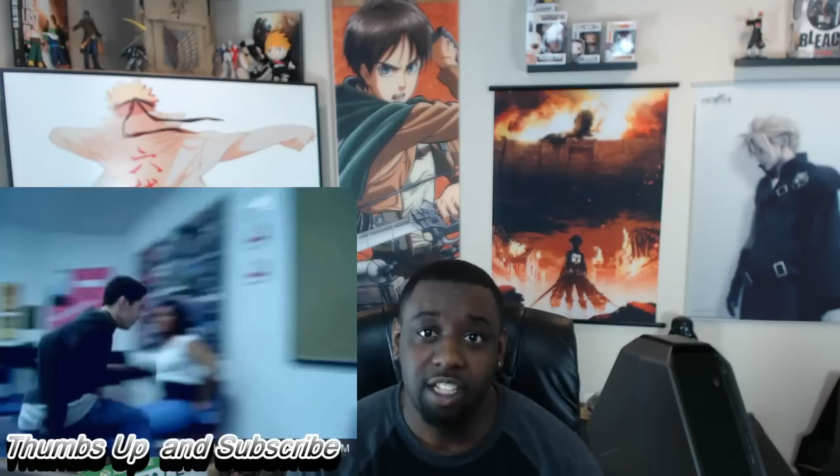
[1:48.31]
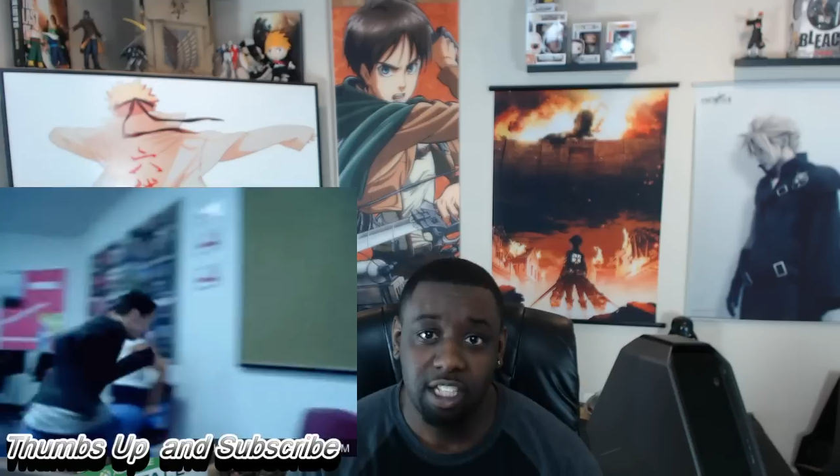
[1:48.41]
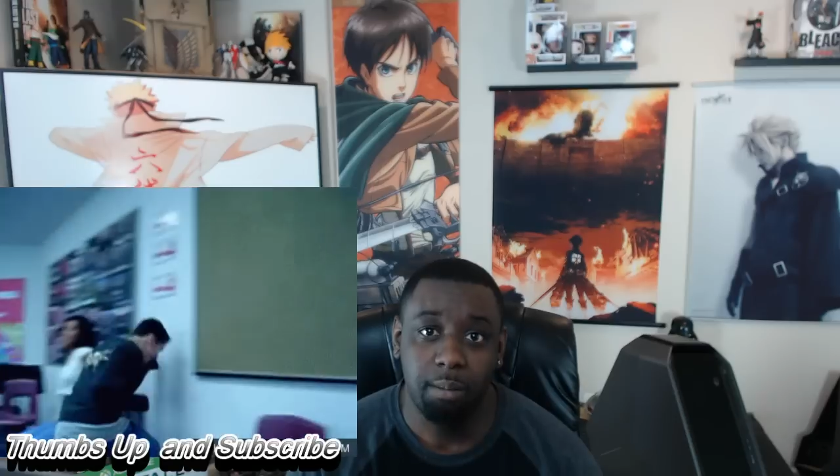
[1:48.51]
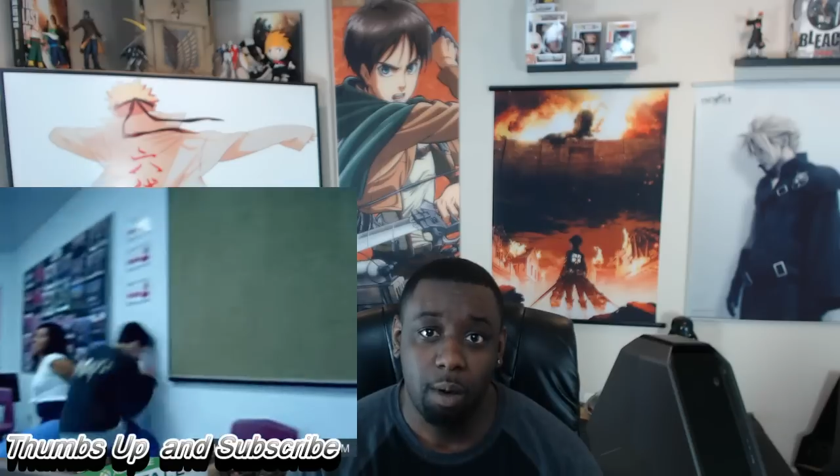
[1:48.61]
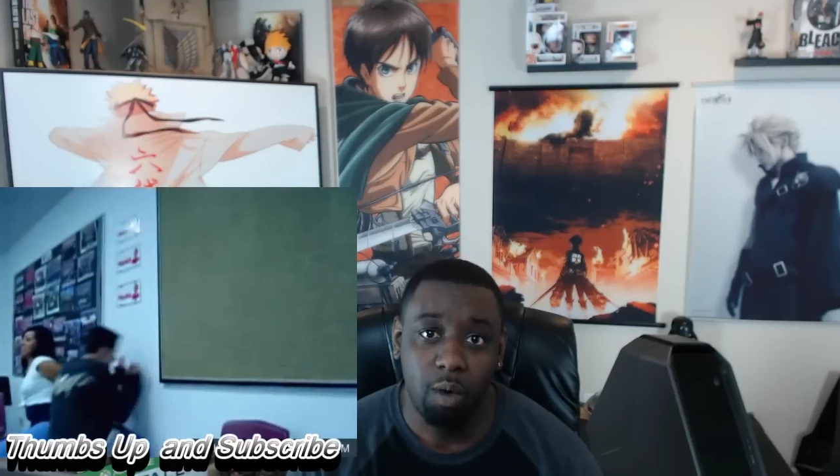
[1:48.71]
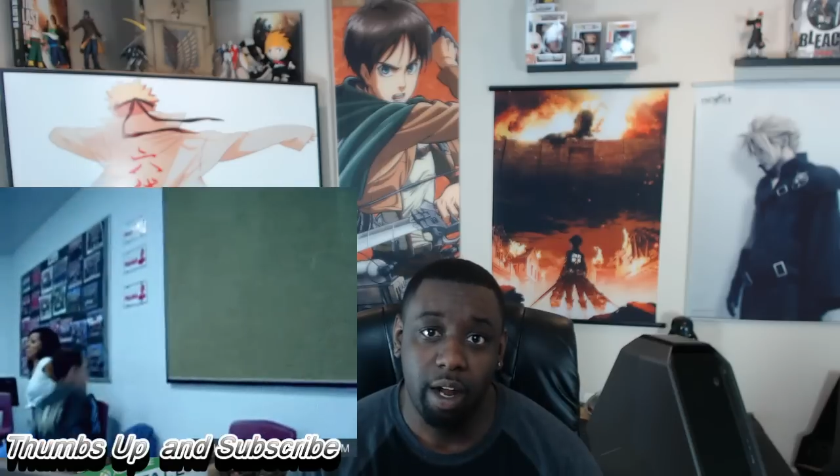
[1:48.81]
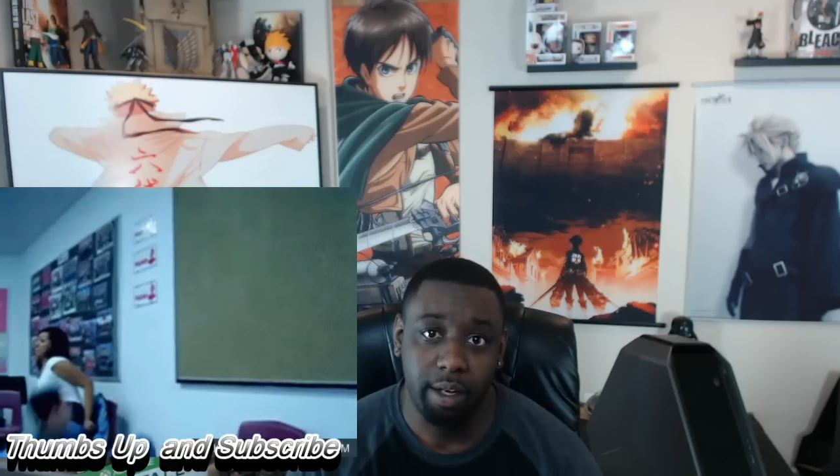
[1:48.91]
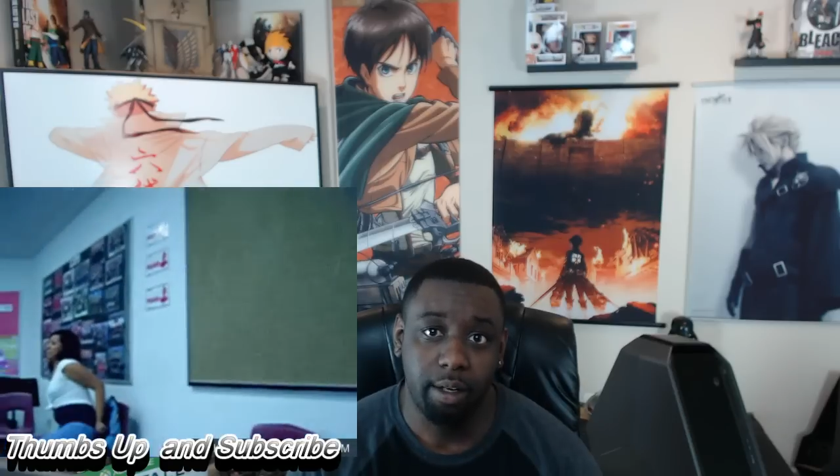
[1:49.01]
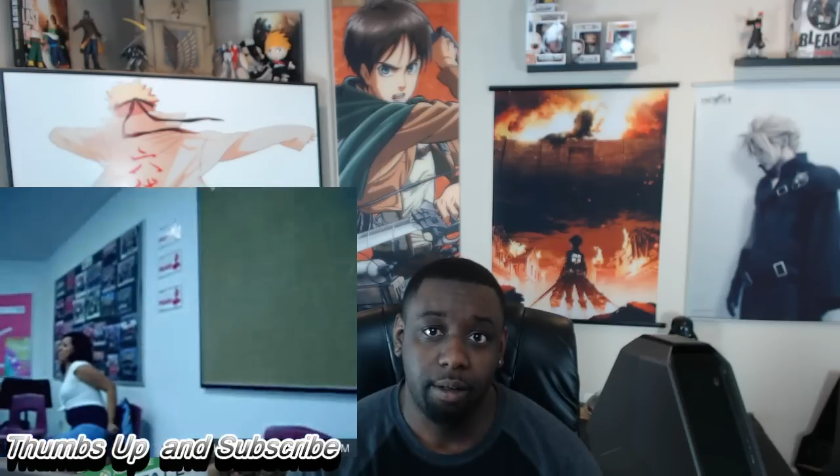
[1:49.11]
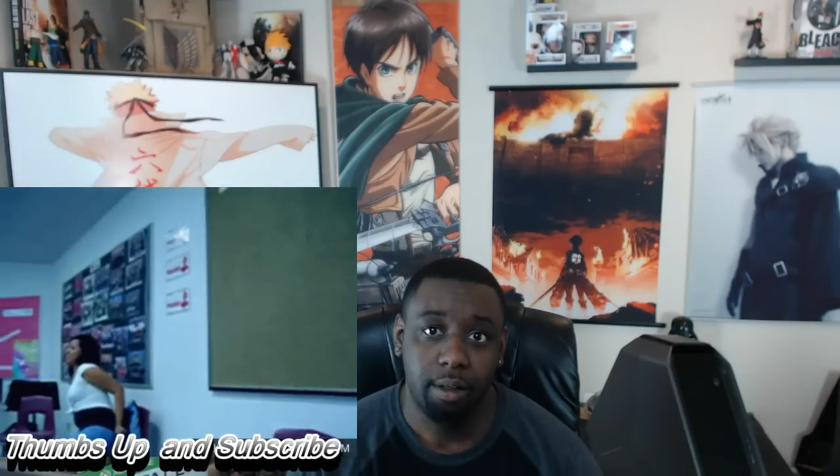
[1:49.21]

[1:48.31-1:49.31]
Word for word: Simba, run.